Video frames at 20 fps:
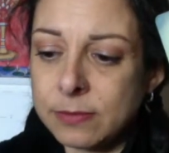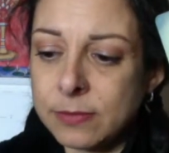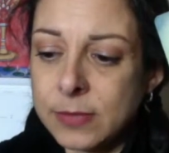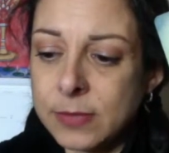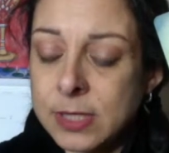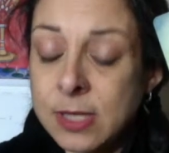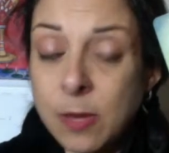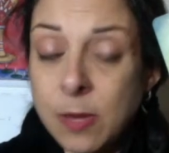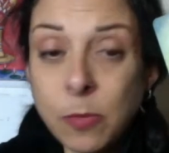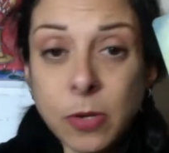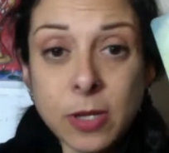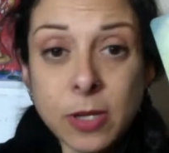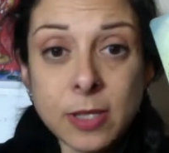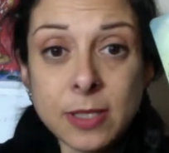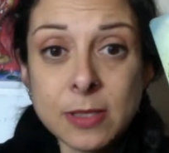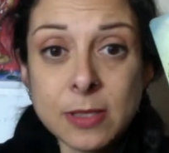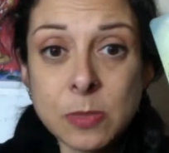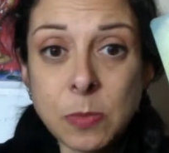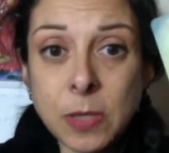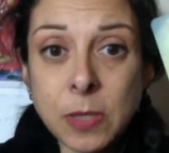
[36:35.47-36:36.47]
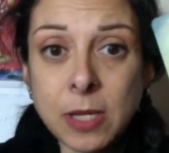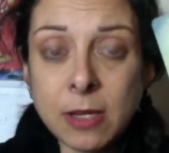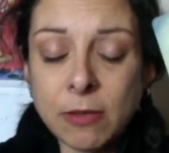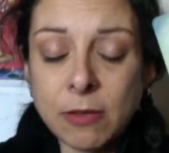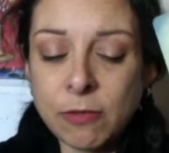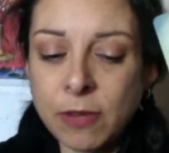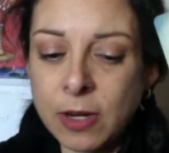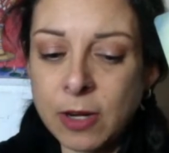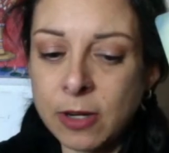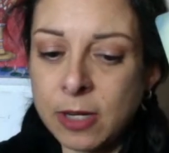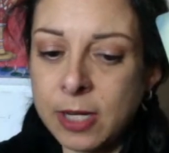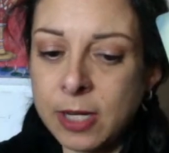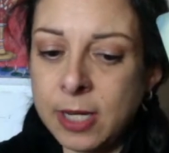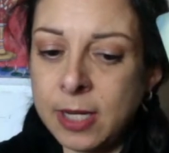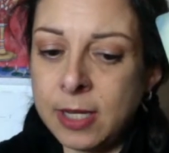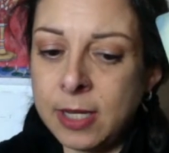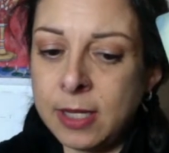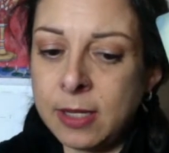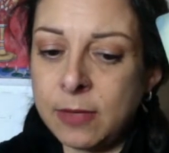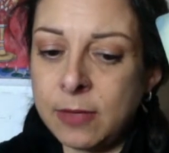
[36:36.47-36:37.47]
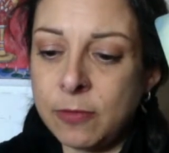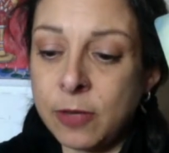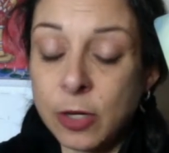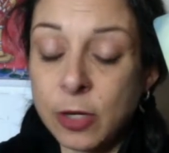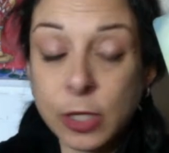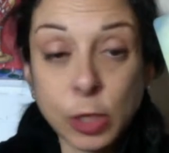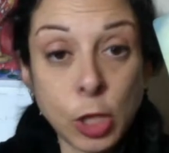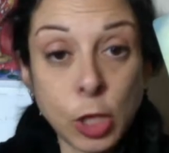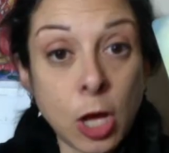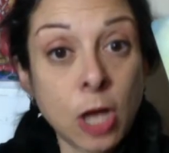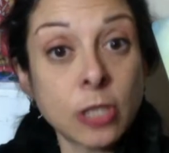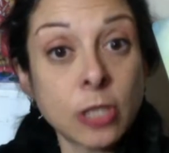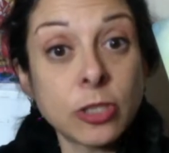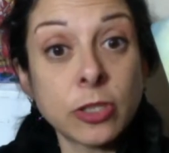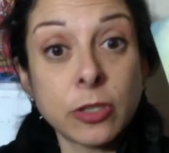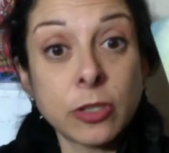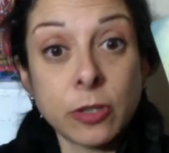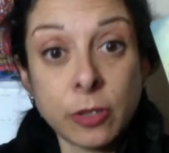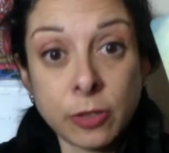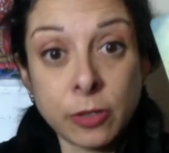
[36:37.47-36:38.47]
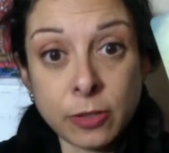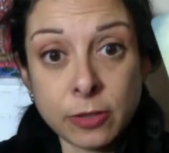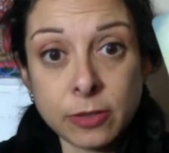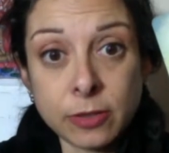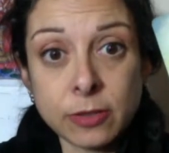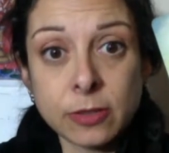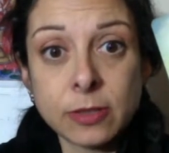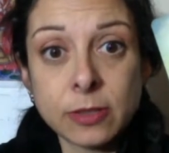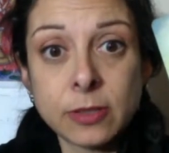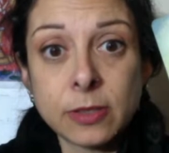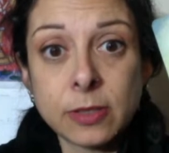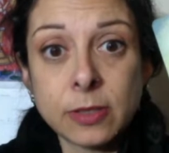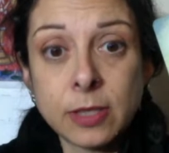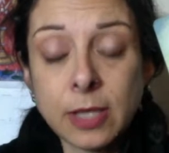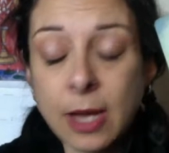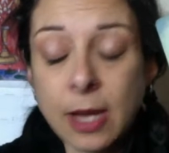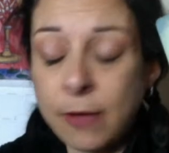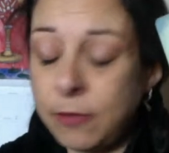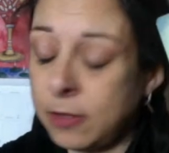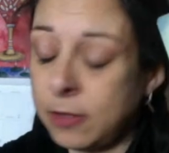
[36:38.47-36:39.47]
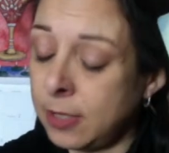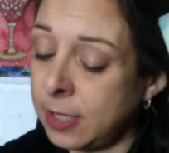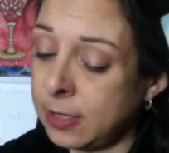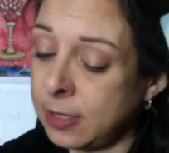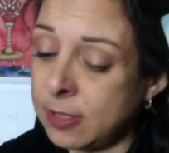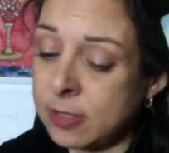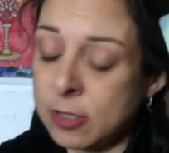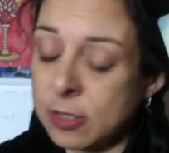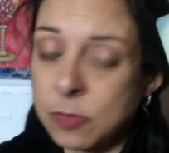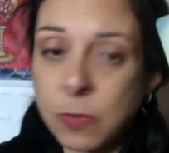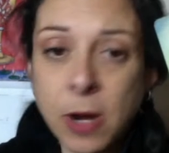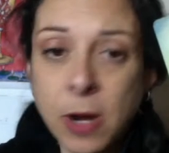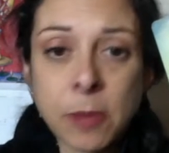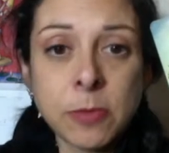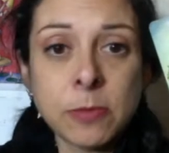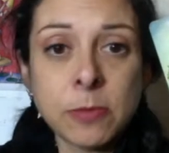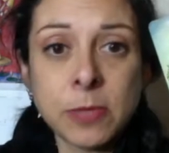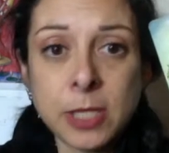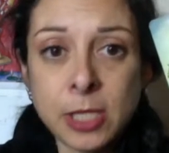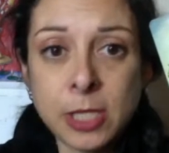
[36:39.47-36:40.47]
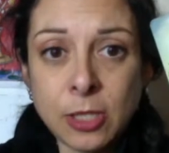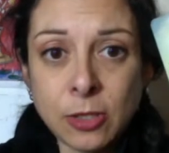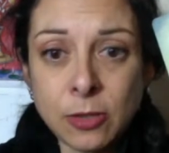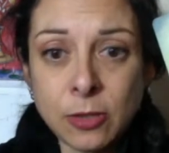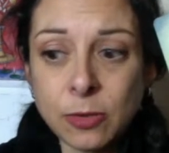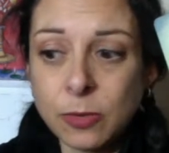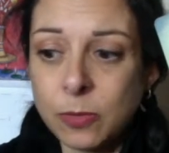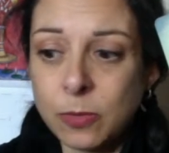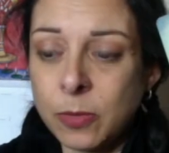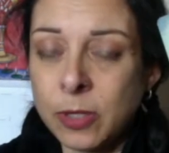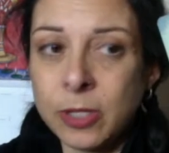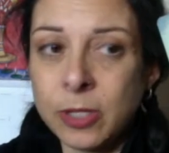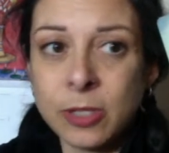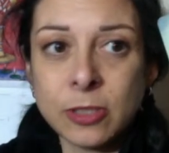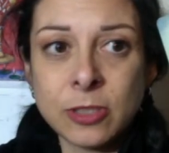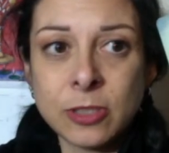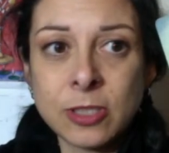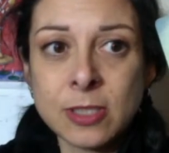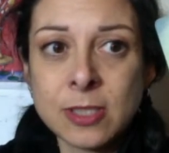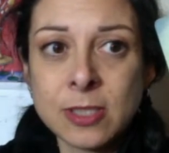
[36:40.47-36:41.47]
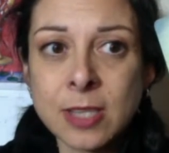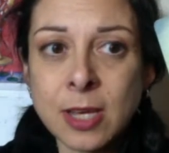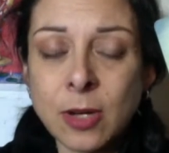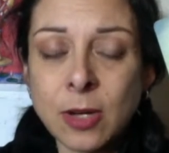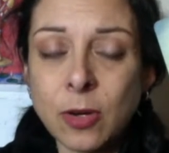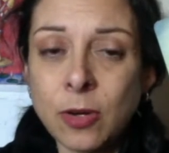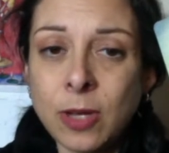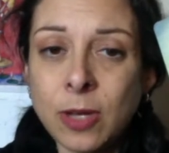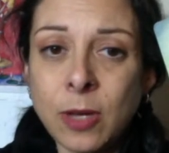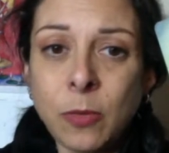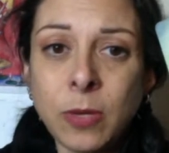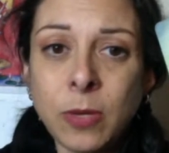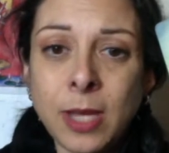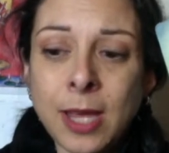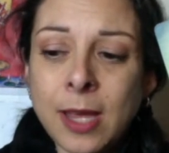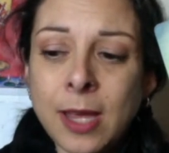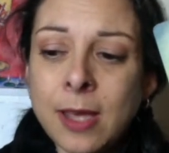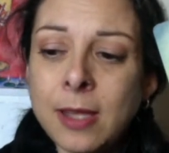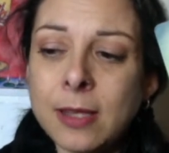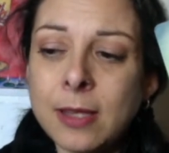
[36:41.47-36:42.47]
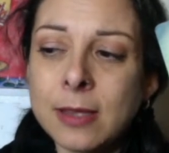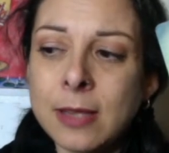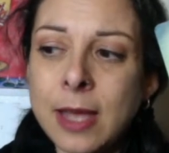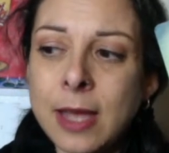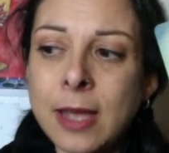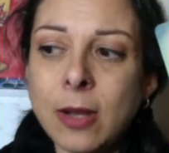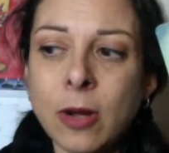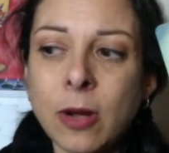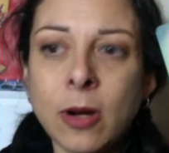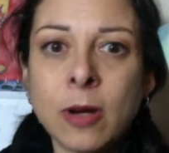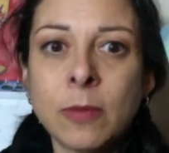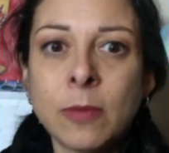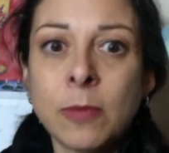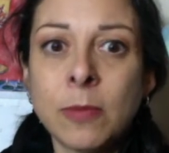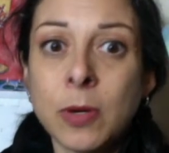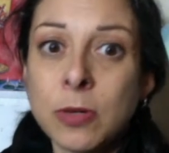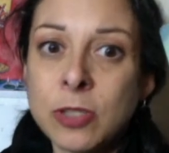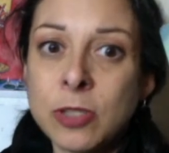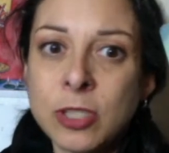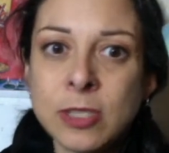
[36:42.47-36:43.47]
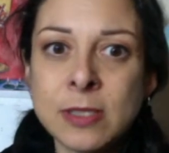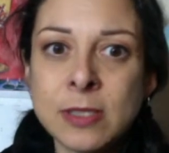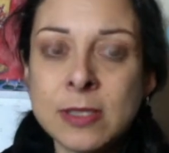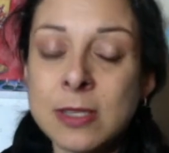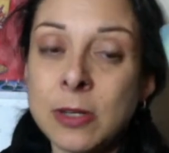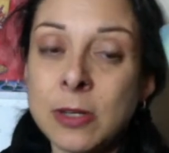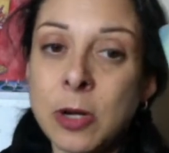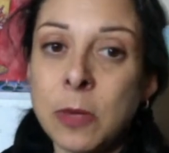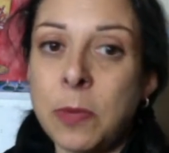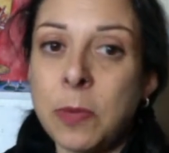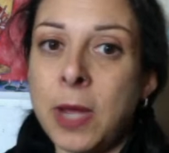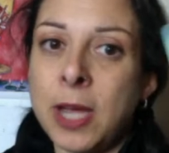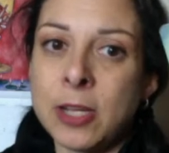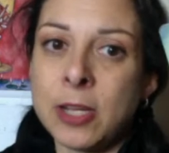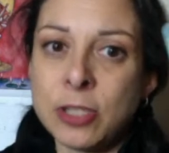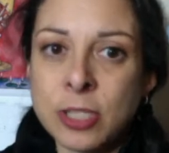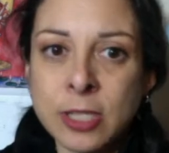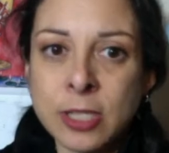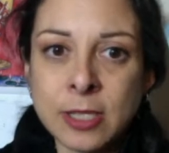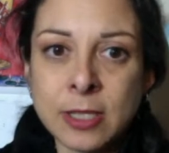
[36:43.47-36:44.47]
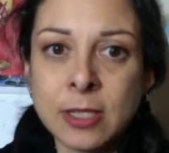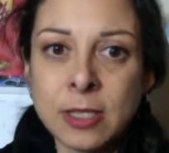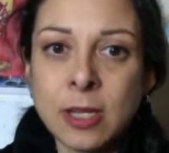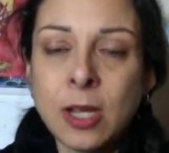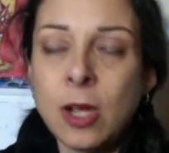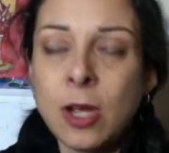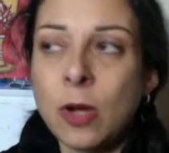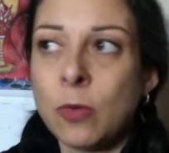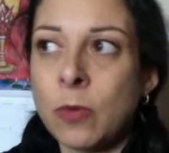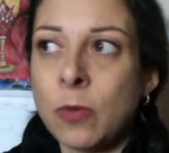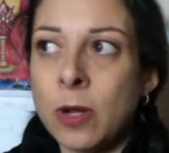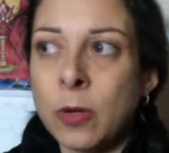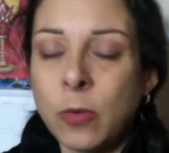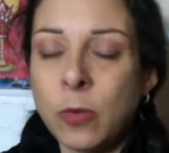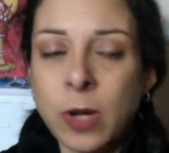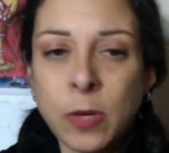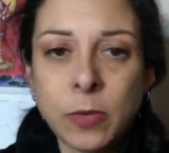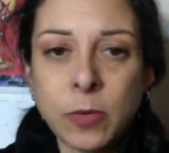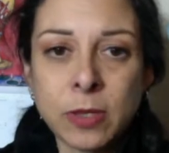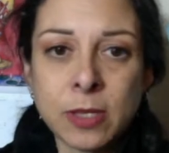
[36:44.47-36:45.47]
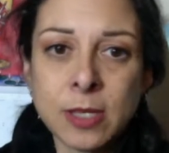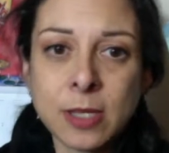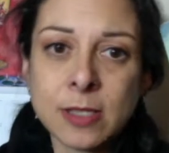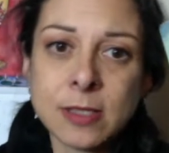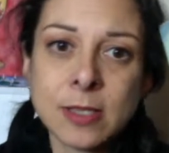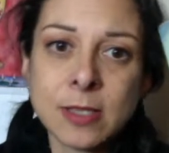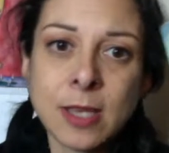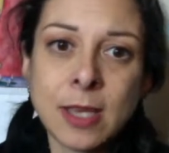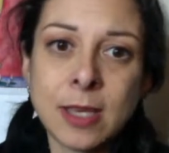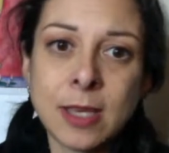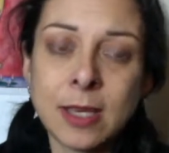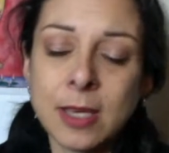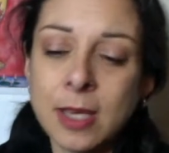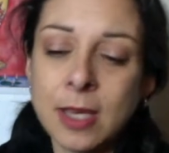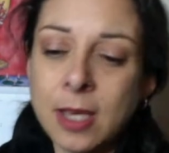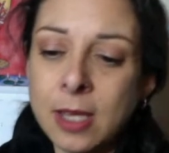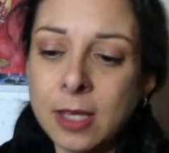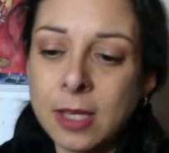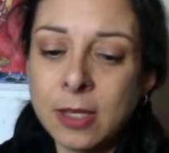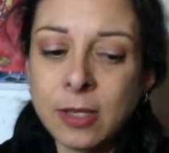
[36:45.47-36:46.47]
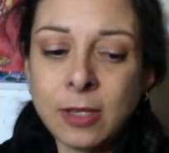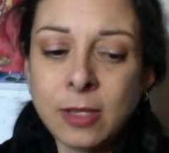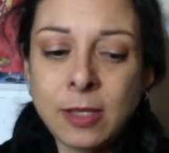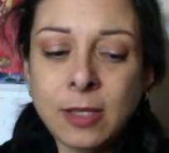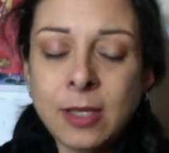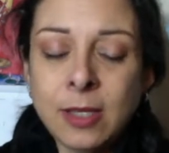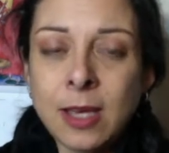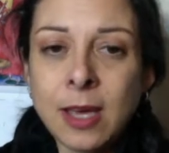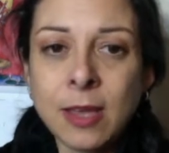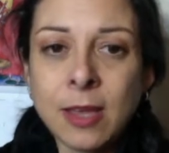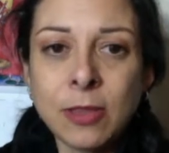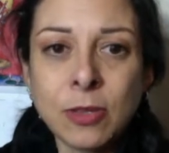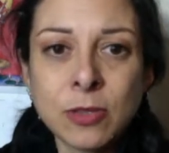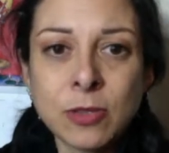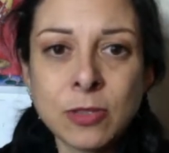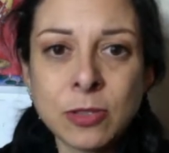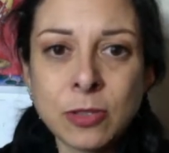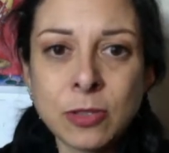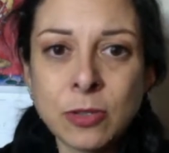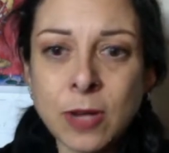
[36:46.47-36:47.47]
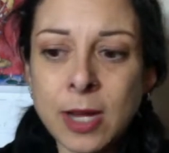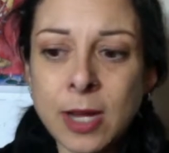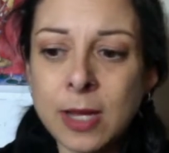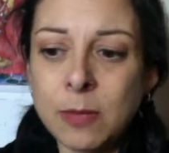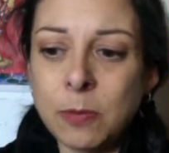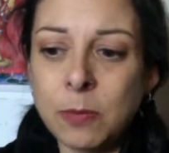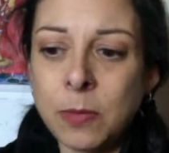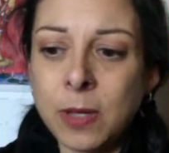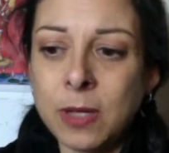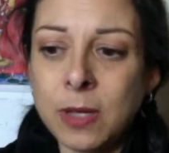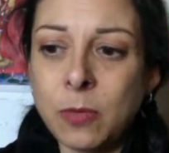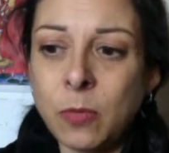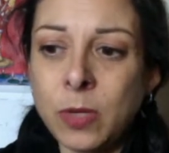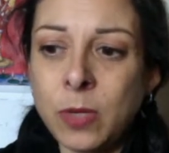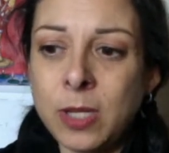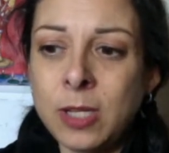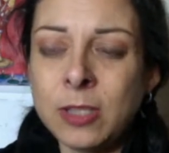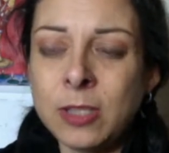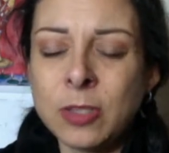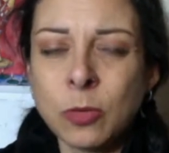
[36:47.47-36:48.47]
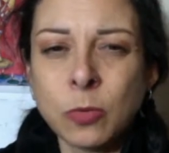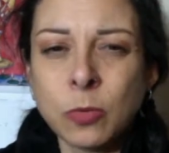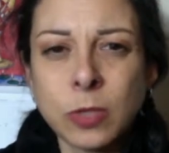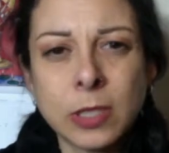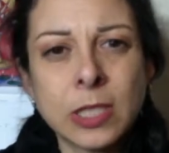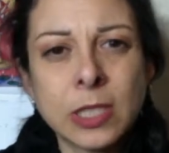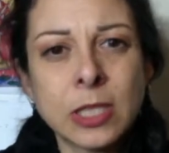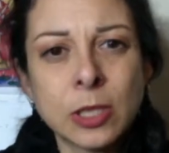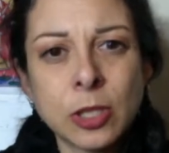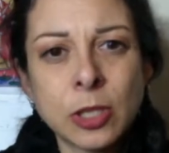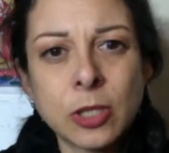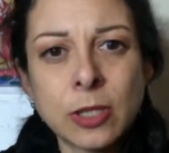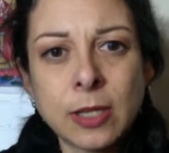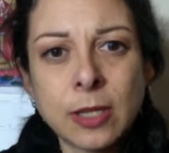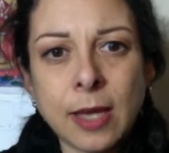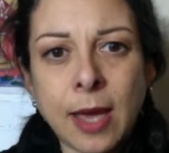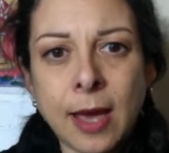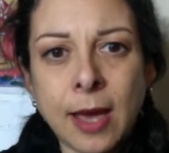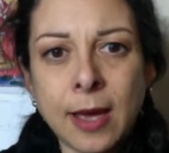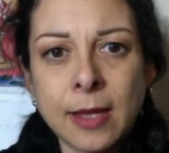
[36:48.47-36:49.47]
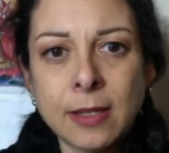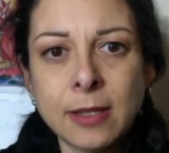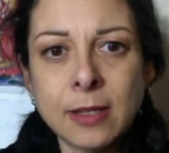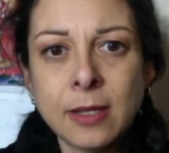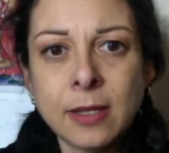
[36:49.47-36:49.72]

someone is being very, very logical. I feel like this is probably you, where you're just like, okay, we can't let our emotions and our passion run away with us. Like, yeah, those are great, but we need to really look at